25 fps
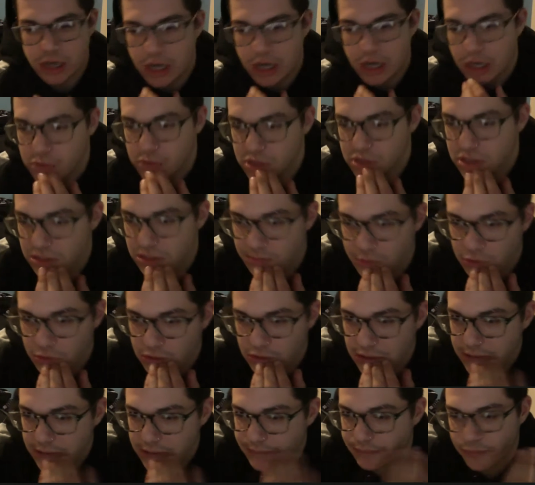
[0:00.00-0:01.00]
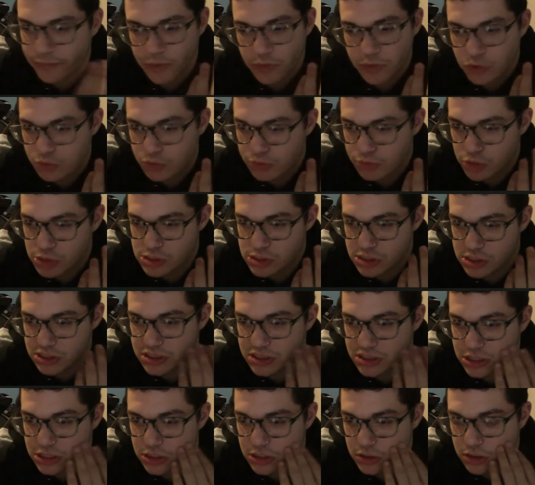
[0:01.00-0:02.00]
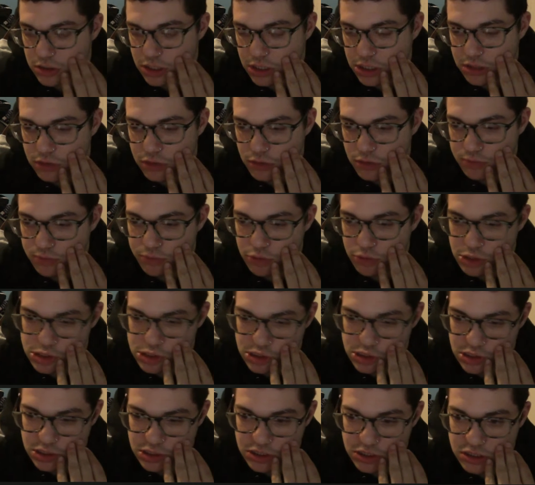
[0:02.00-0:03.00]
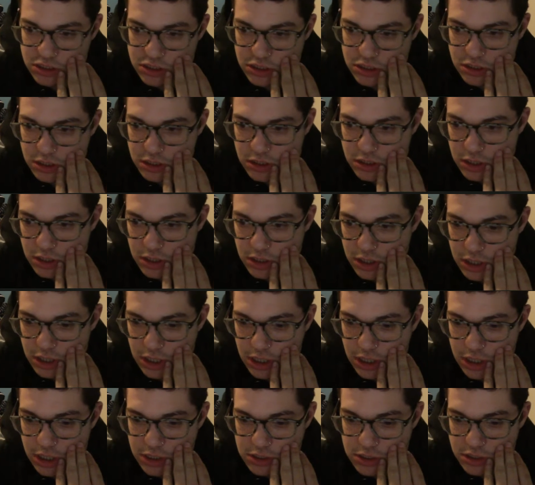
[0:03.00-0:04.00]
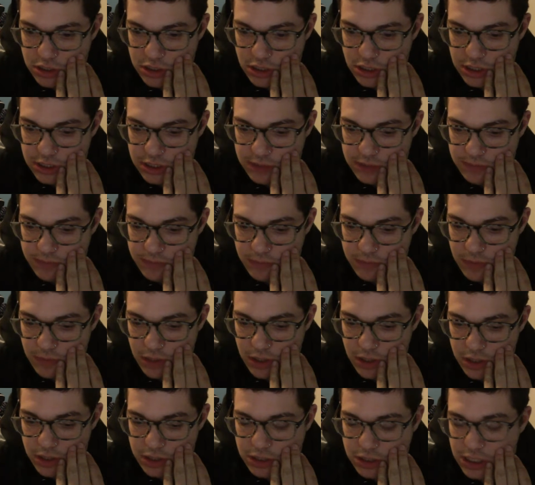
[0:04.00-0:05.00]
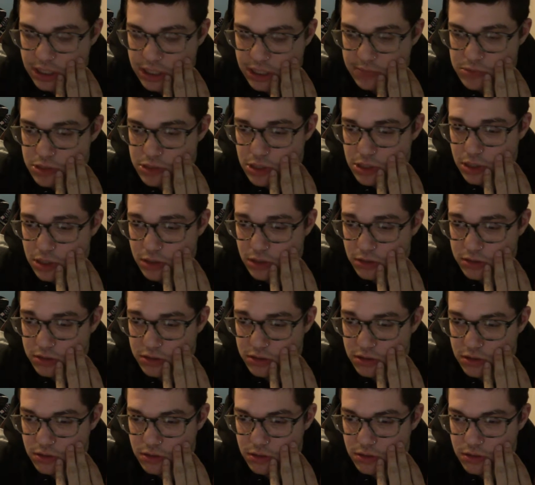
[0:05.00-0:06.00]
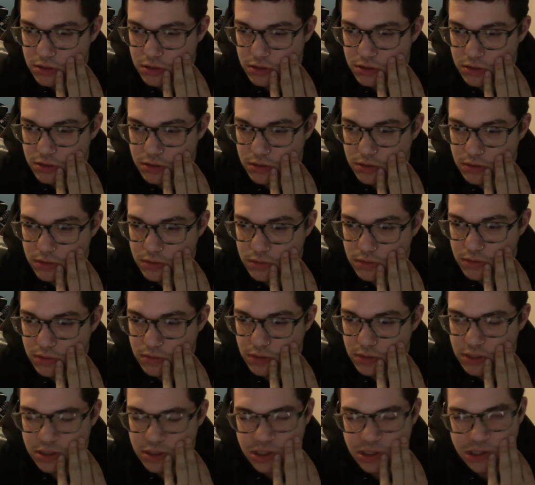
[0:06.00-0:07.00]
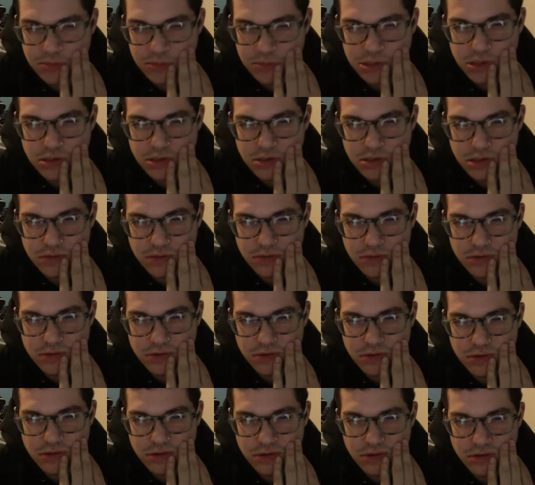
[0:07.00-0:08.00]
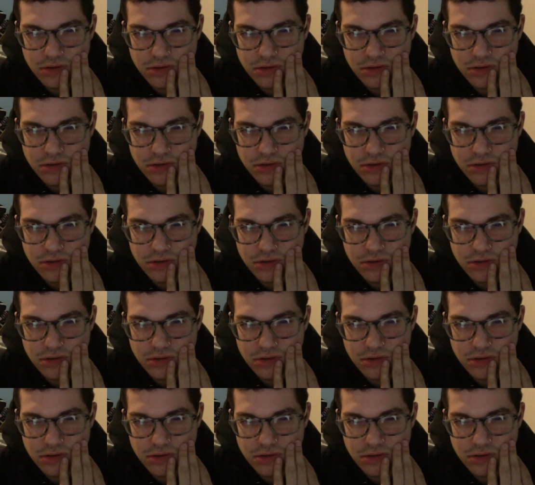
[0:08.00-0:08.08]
Just simple like glute bridges, single leg glute bridges, just like clamshells, right? Clamshells, is that what they're called?